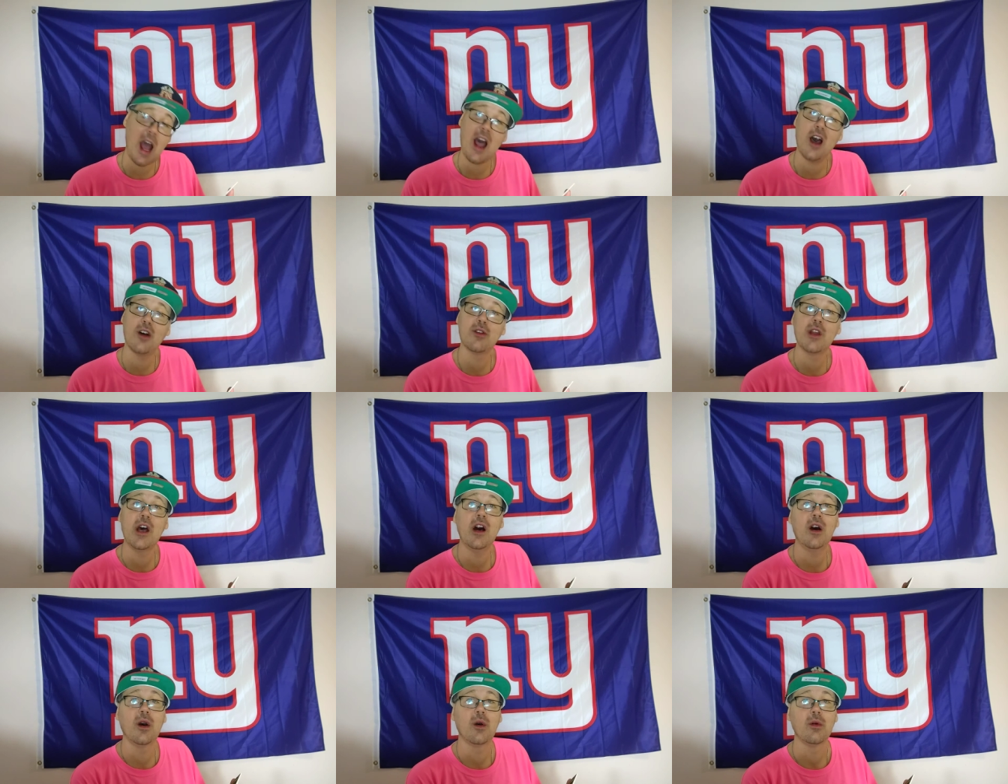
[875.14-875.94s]
I don't
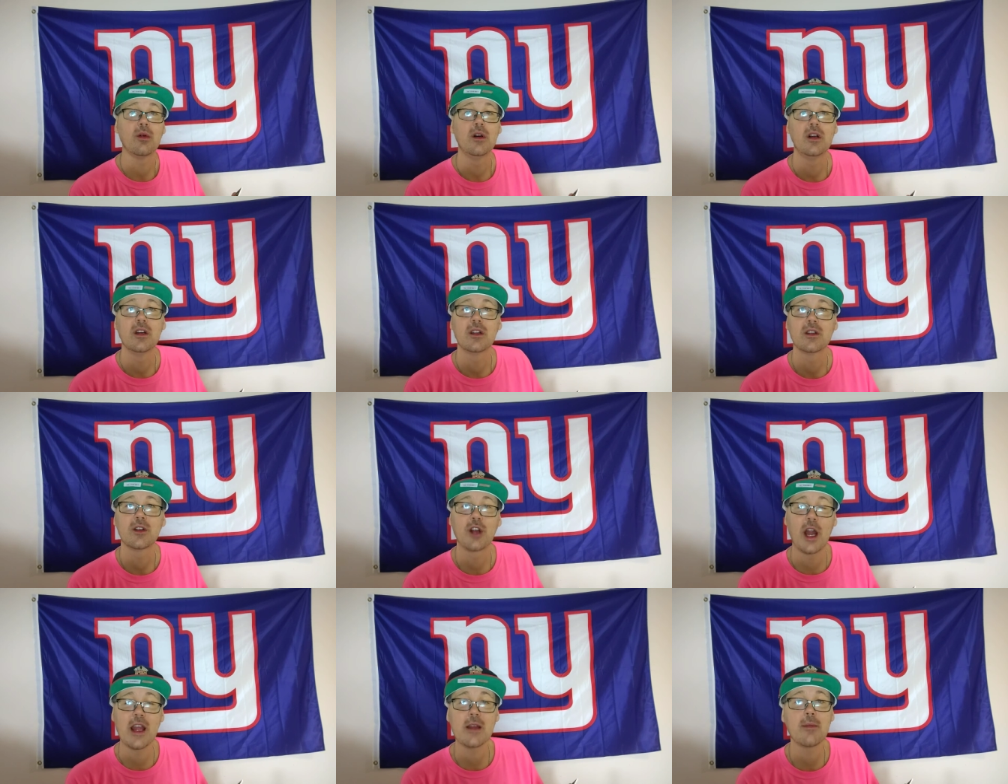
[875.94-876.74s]
know.
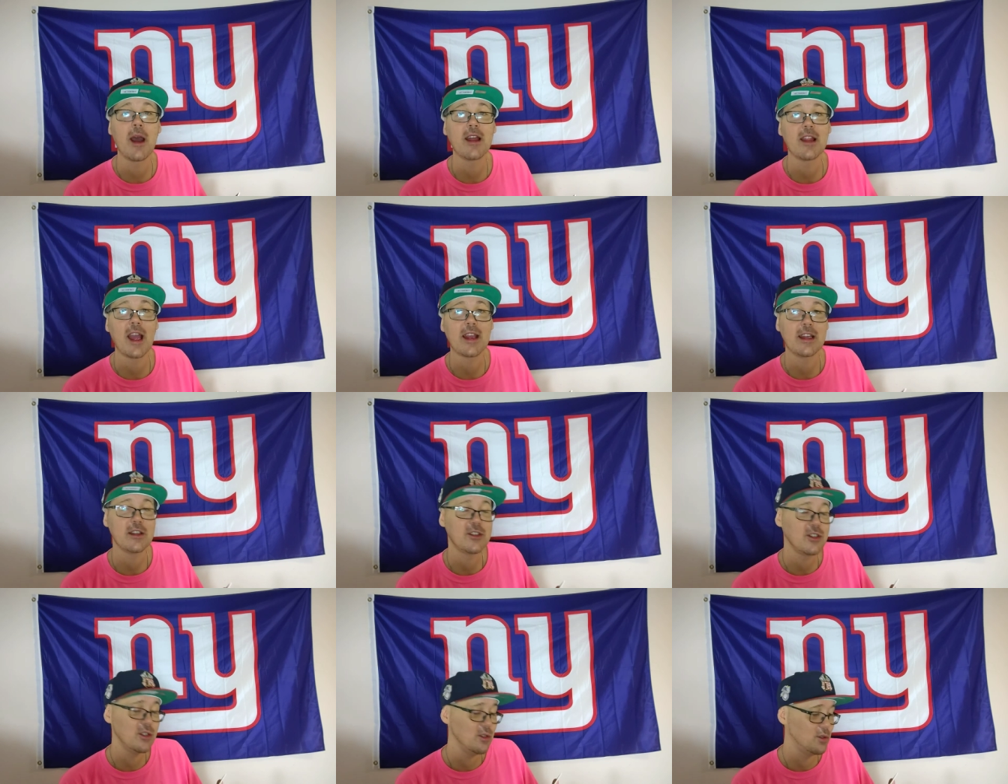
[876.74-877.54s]
Greg might like it,
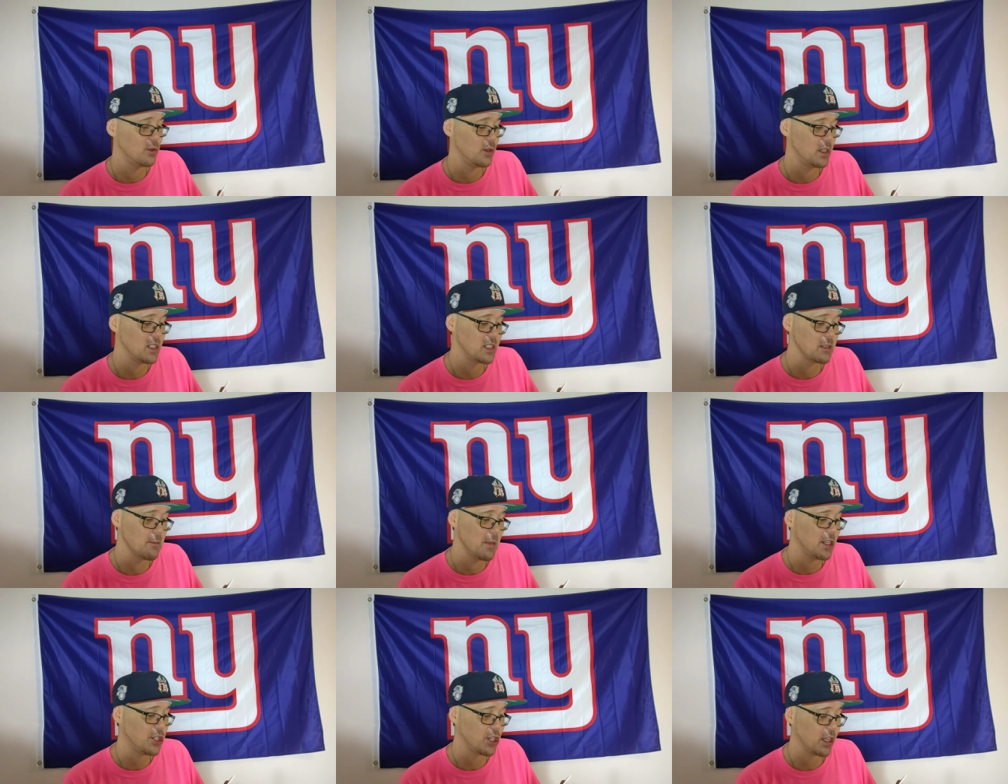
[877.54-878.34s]
too. It's a
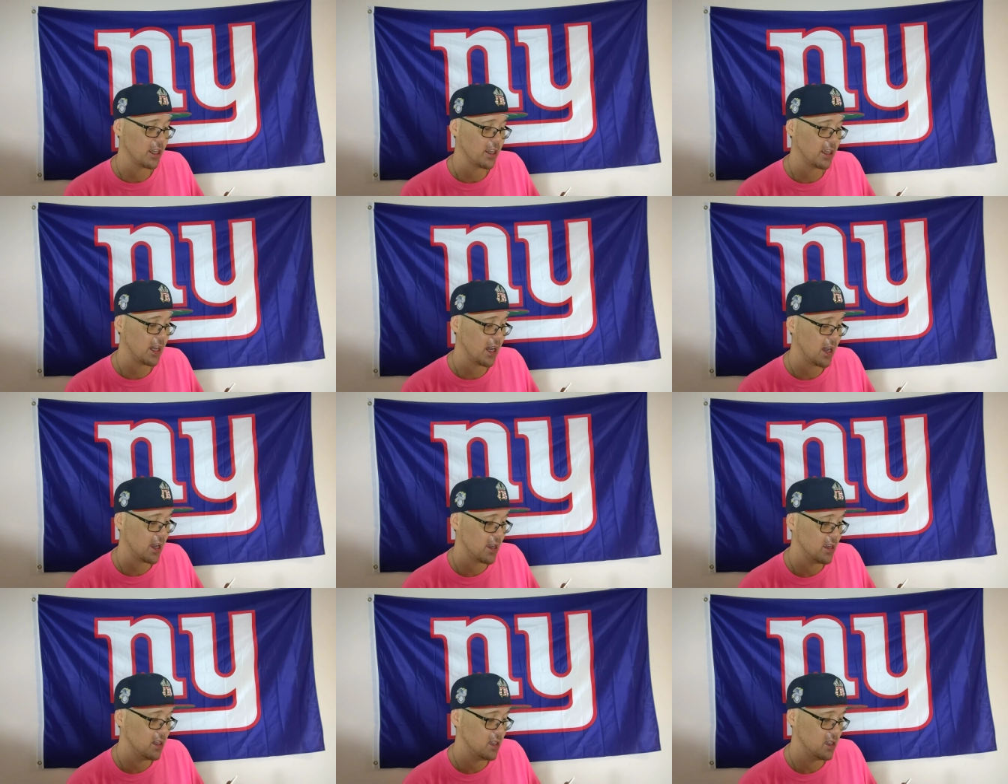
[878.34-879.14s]
Michigan
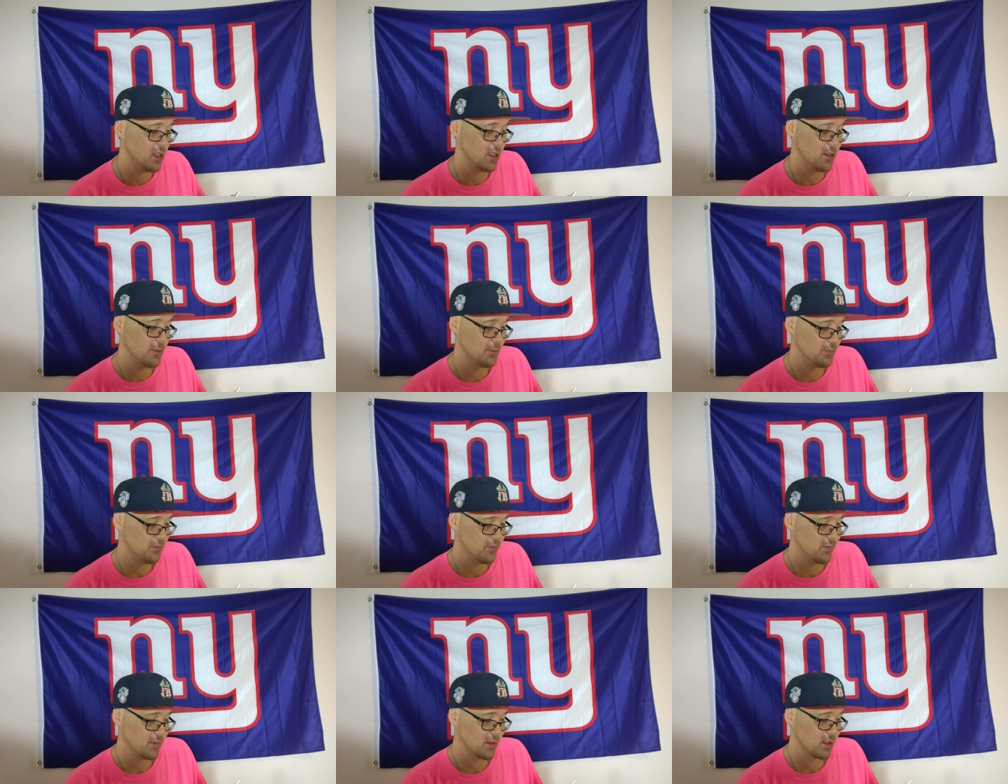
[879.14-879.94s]
guy.
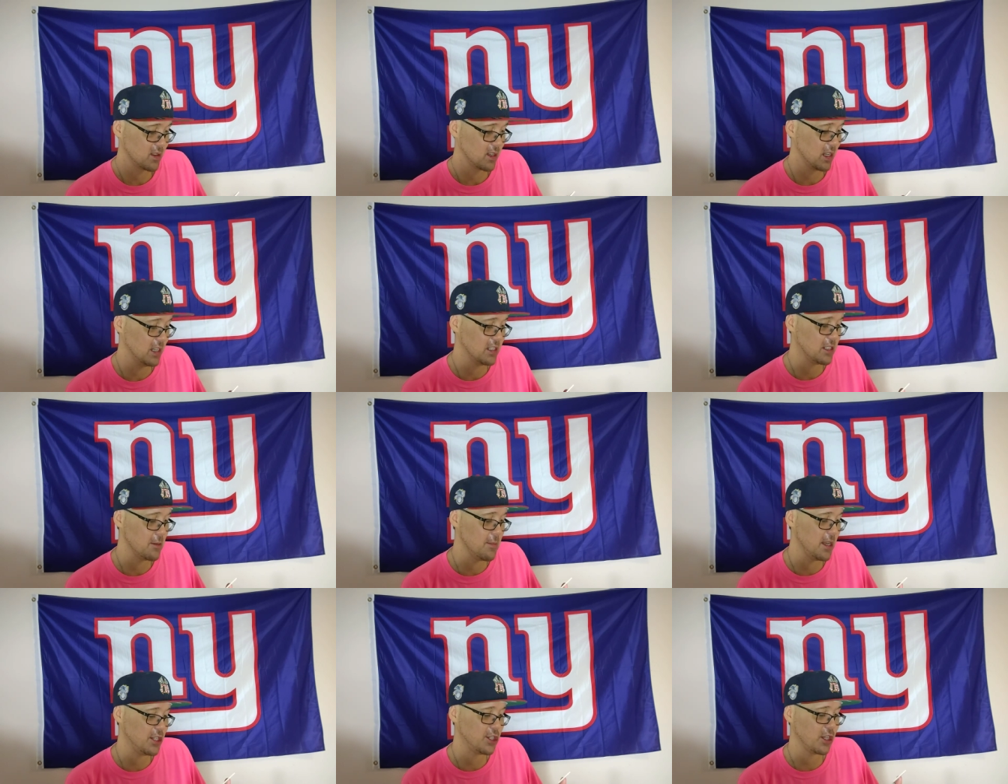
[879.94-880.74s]
That's a
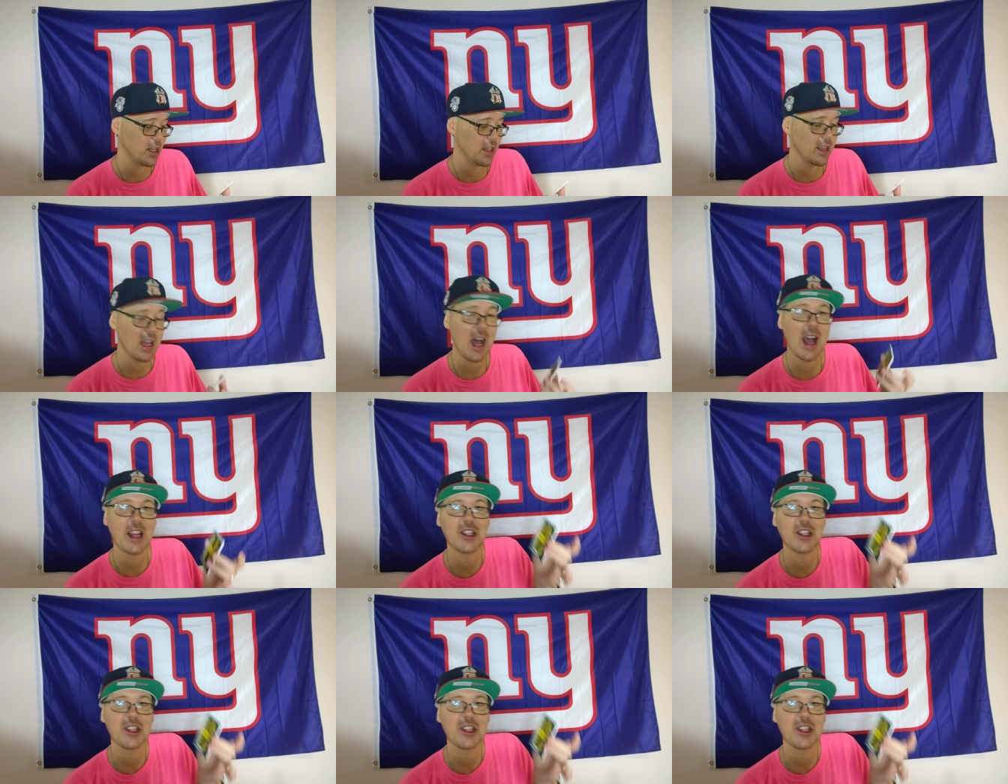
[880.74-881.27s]
Michigan guy.